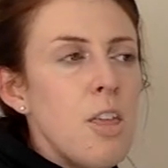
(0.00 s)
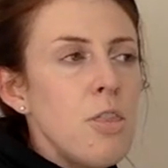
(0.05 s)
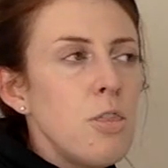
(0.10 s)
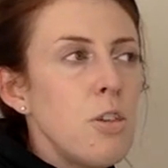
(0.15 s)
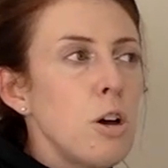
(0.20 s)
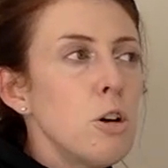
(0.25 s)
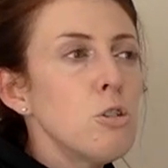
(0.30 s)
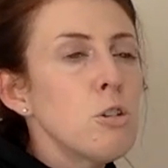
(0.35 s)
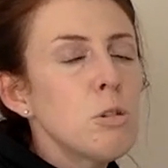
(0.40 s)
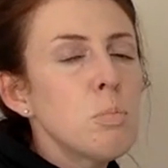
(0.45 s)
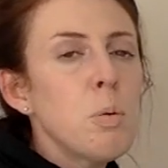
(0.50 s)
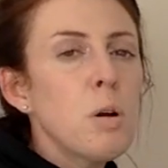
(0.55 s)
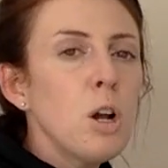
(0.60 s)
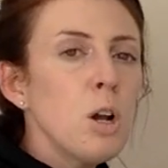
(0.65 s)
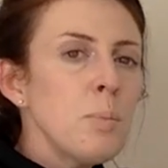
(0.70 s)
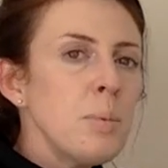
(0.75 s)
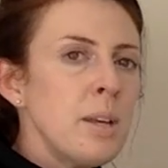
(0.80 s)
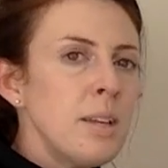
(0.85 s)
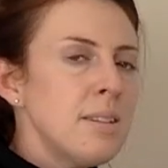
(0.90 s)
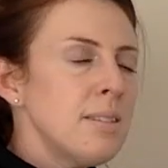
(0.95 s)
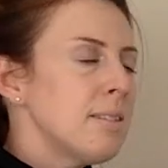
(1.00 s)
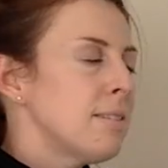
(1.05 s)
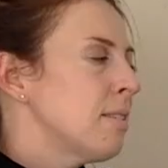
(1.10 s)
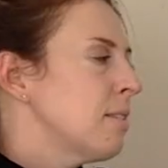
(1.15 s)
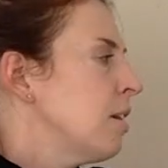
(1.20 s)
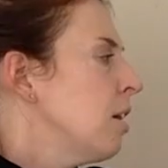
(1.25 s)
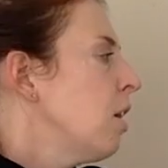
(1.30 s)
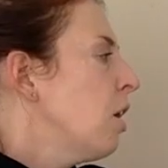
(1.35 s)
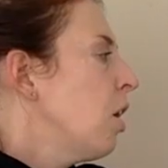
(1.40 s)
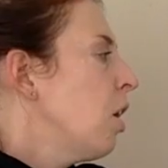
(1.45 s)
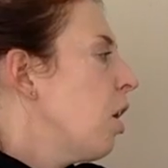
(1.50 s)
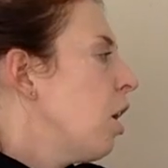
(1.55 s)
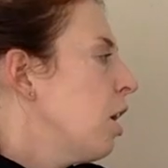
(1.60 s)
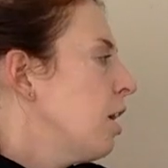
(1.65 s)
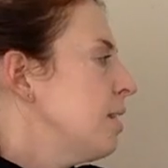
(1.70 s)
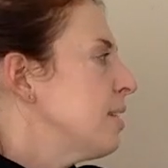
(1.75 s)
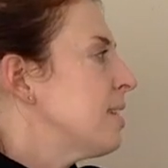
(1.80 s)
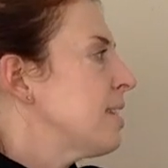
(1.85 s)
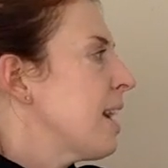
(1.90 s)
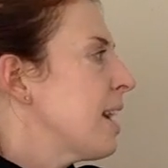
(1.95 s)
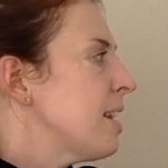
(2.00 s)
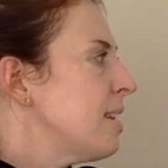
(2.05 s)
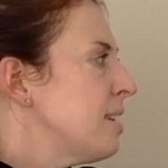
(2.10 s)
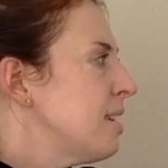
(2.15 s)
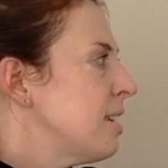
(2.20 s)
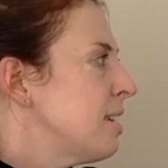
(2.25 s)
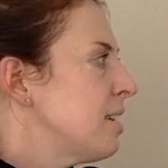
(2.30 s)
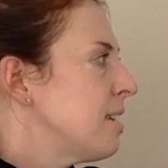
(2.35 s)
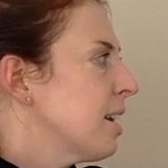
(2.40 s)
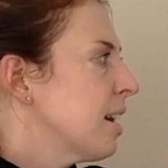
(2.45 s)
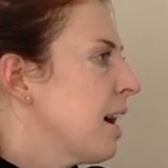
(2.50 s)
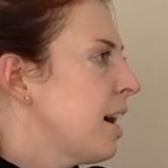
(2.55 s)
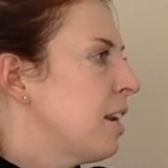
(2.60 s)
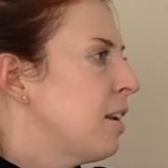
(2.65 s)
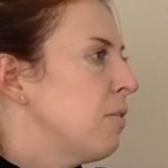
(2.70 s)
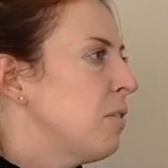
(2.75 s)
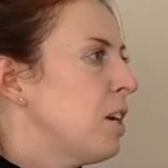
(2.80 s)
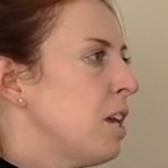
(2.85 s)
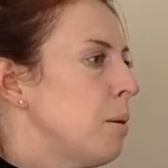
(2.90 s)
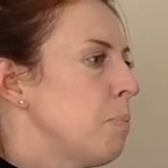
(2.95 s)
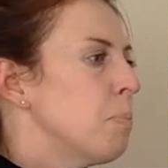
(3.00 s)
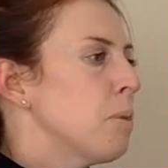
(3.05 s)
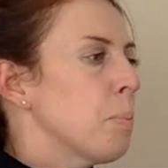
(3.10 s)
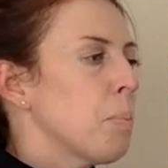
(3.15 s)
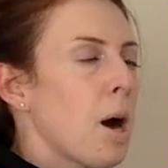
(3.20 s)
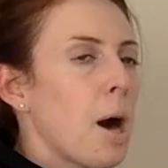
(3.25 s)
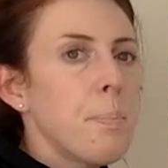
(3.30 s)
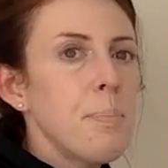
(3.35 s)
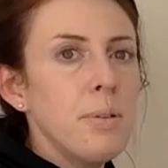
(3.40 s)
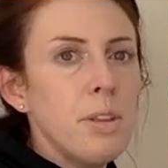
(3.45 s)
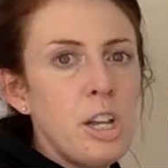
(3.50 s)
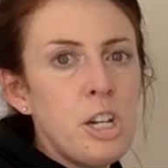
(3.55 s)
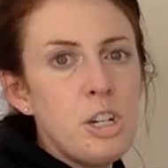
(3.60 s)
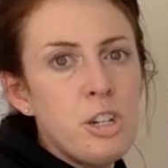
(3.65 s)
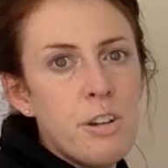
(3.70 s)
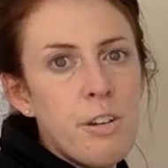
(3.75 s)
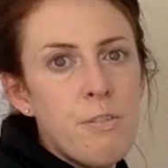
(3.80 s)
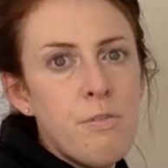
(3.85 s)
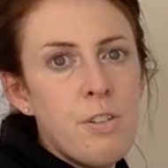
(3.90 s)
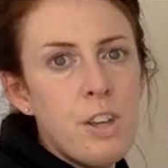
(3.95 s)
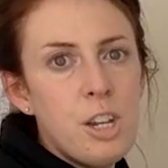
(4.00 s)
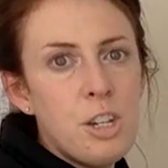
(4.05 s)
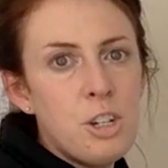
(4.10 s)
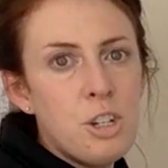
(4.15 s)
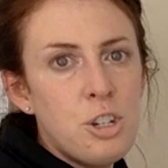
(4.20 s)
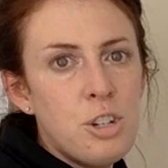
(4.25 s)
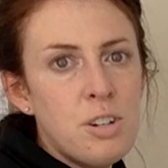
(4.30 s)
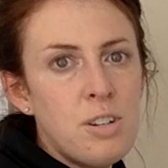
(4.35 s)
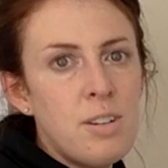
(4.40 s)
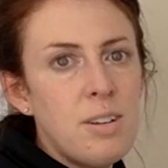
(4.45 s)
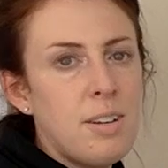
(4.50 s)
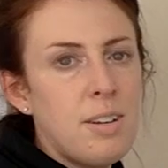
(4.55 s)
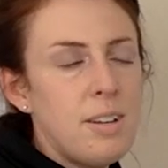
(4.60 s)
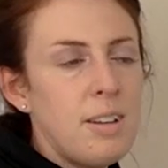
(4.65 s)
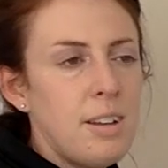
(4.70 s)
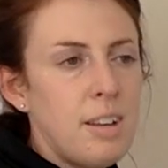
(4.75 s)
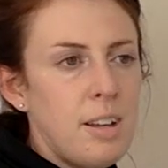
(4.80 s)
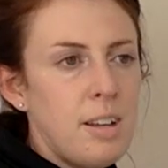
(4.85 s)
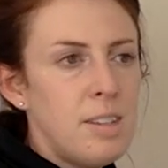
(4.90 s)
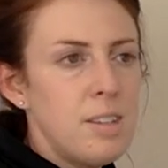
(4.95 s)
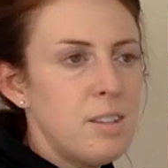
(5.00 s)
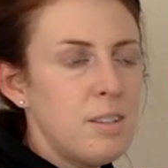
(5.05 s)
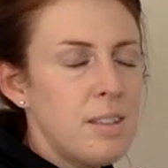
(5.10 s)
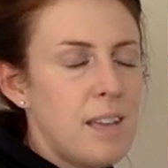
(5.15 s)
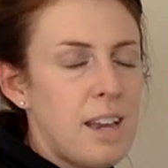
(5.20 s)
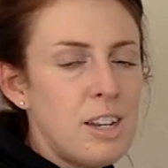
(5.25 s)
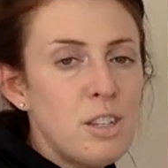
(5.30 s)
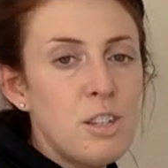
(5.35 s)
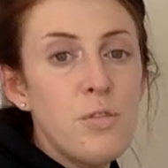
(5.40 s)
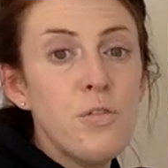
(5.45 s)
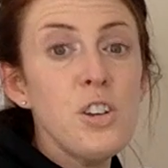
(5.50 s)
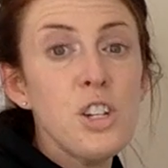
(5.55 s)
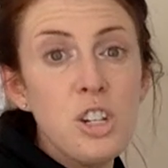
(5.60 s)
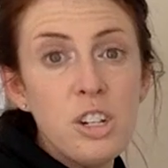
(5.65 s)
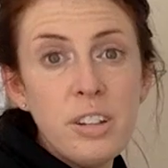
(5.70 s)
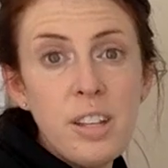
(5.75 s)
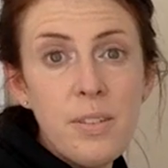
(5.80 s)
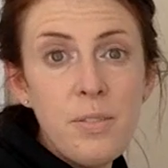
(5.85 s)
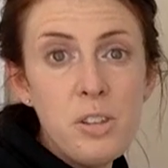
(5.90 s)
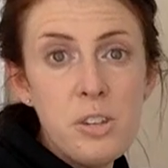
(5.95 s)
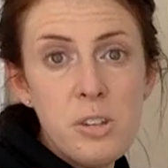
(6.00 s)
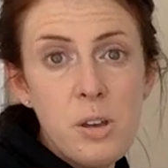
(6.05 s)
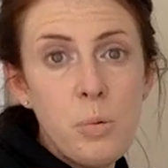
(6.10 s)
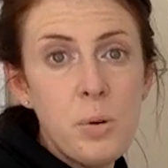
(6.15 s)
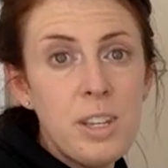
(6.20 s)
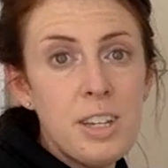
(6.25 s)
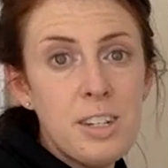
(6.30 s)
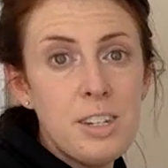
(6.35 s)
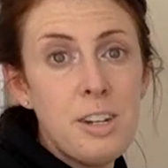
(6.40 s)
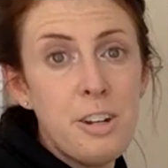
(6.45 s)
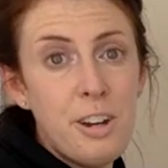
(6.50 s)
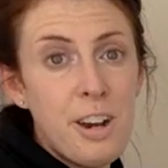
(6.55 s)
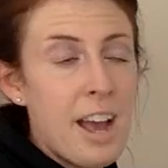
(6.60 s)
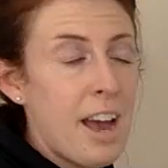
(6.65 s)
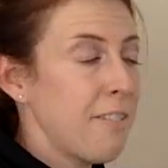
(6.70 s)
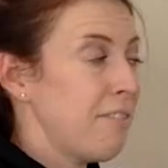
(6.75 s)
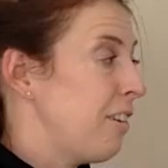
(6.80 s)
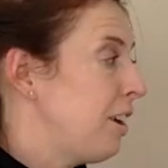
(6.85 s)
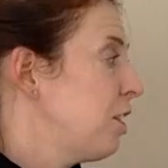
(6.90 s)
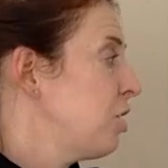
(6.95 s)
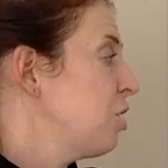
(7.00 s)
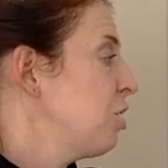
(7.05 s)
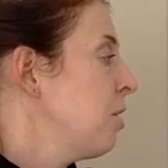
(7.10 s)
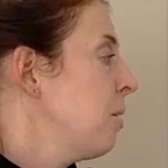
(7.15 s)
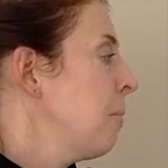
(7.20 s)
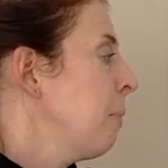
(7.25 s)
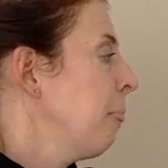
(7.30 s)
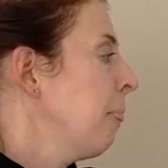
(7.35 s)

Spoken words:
Those permits are intended to kind of keep the population of fish at a sufficient level so that we continue to have fish.